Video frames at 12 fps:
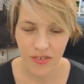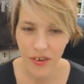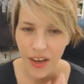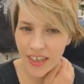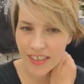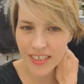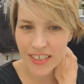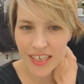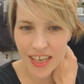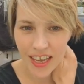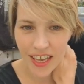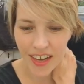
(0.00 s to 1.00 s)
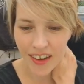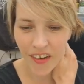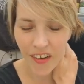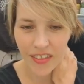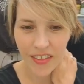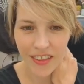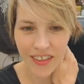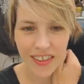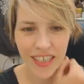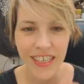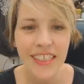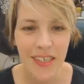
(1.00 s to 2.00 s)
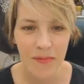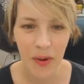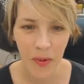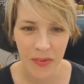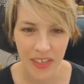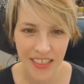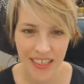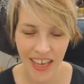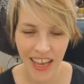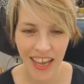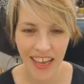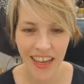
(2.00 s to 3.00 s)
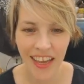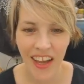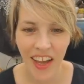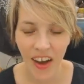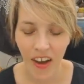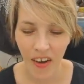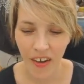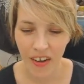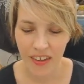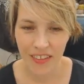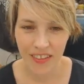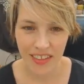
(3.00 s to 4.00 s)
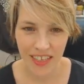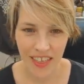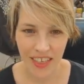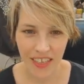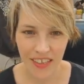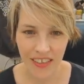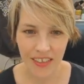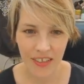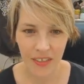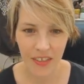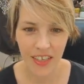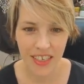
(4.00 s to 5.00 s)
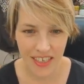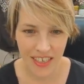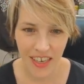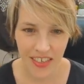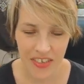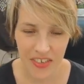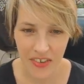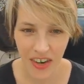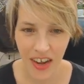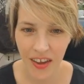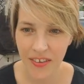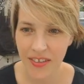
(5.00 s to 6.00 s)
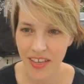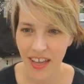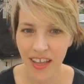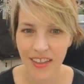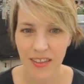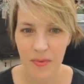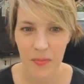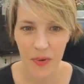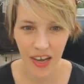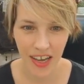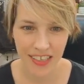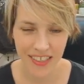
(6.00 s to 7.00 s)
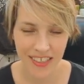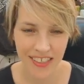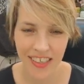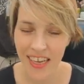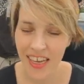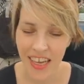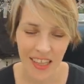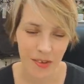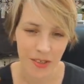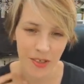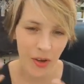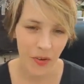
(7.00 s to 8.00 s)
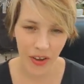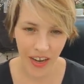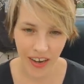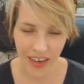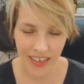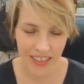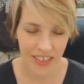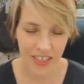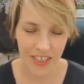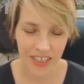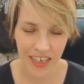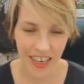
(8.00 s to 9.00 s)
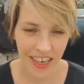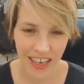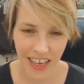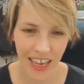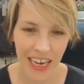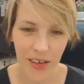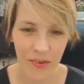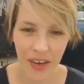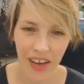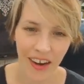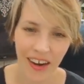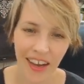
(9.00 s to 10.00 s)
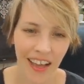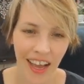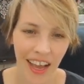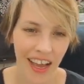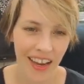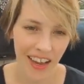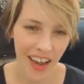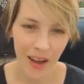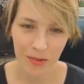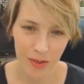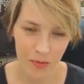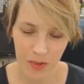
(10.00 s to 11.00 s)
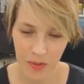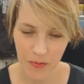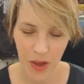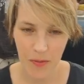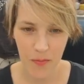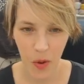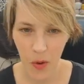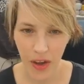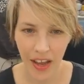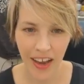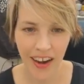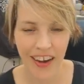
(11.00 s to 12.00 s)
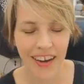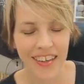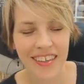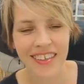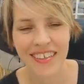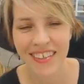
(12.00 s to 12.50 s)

trying to knit in public day on the London Underground and the bus, and there was no air conditioning anywhere, and I was with my mohair